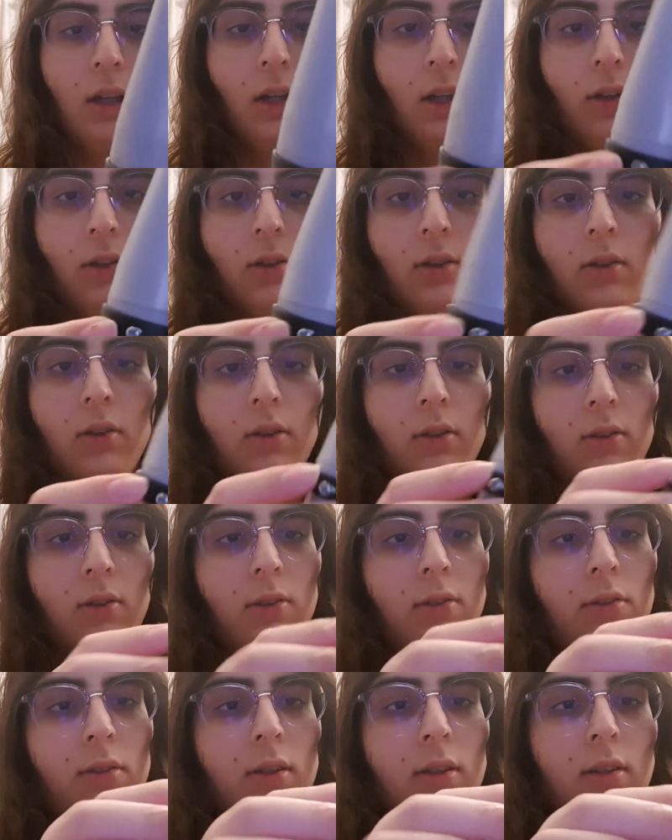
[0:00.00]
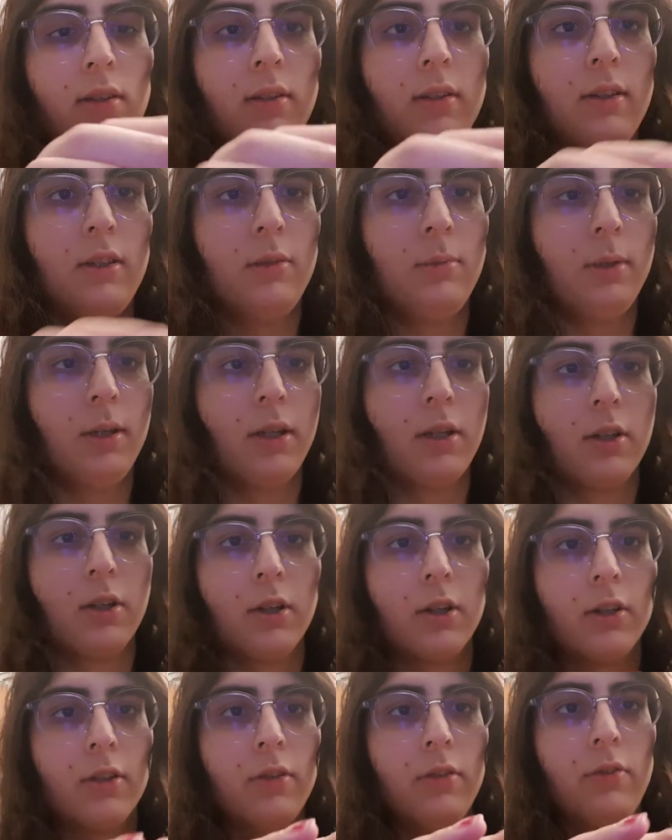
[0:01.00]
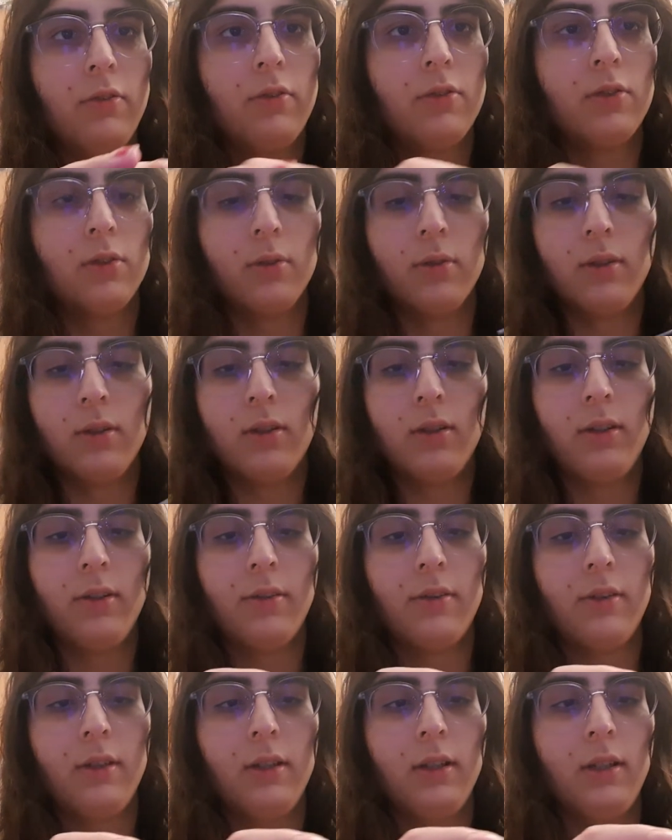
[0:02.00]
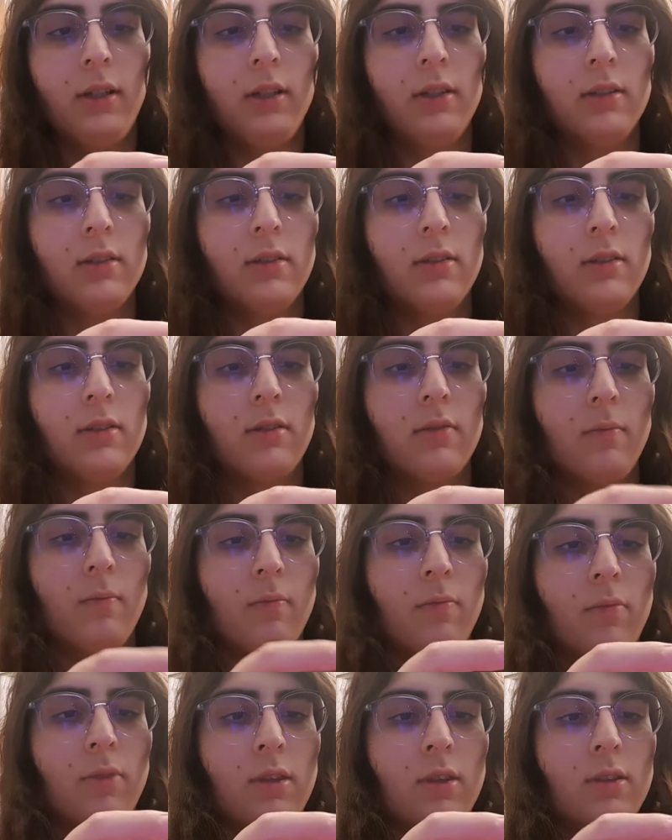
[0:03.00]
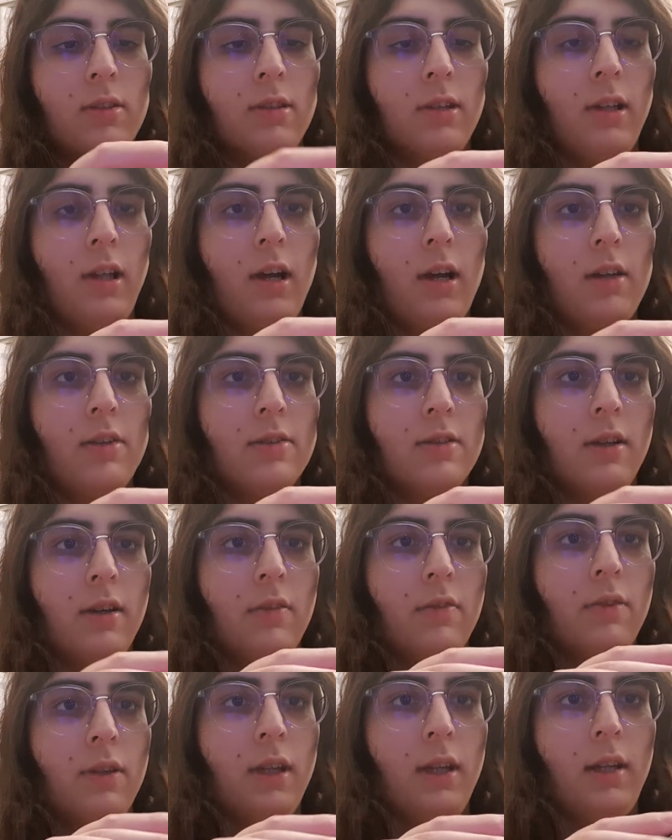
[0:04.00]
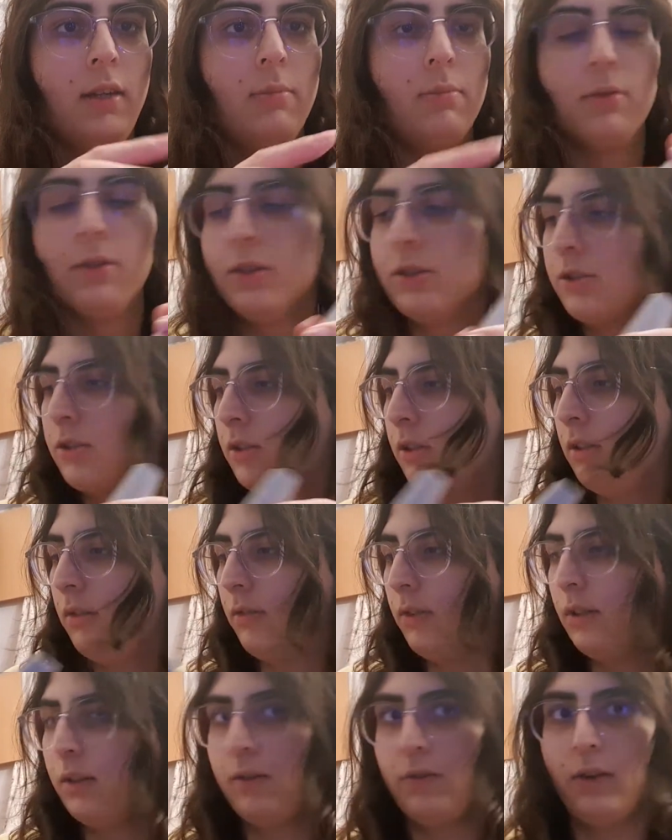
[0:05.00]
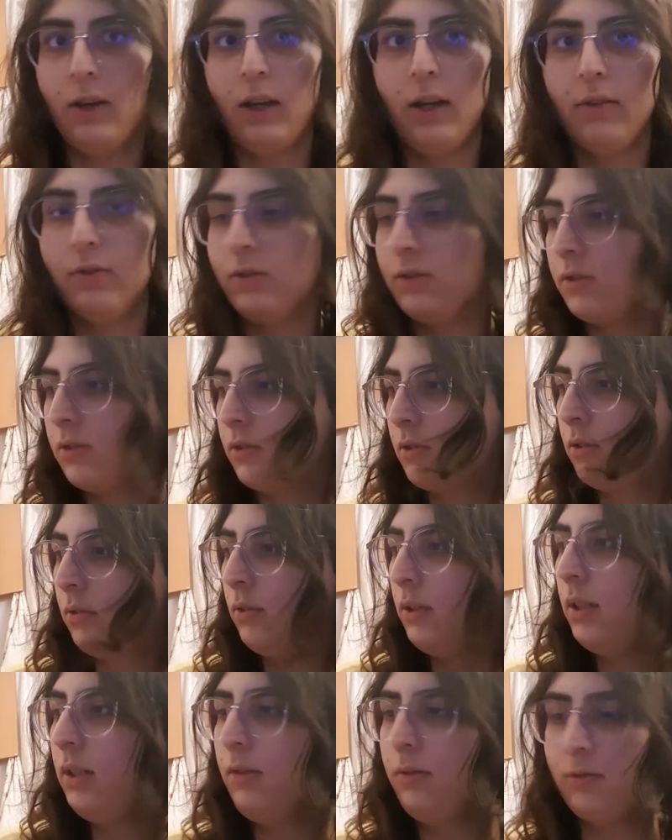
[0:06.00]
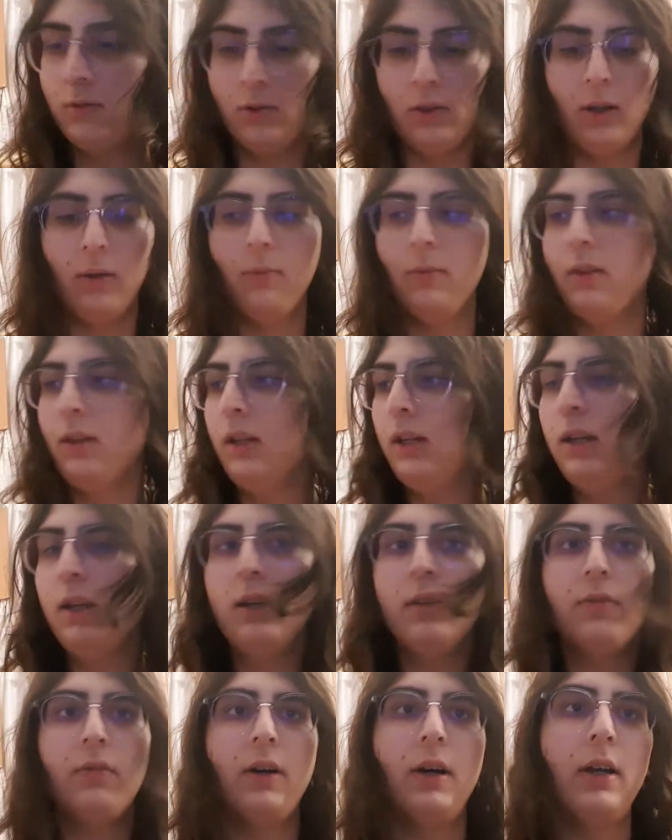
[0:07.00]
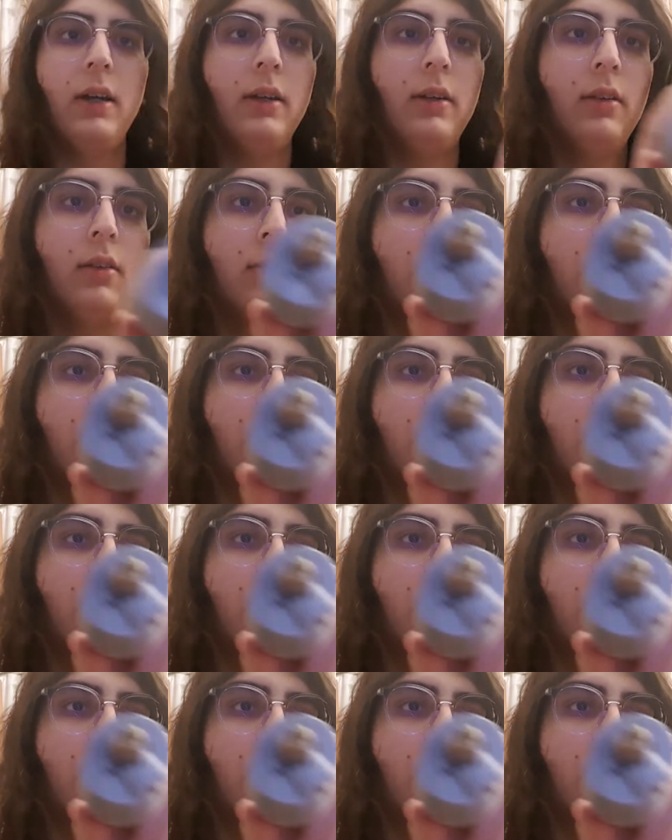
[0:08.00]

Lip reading: So this thing is a little bit curved, so it really just slides off at any pressure, even if I have the screw in. So I'm thinking of either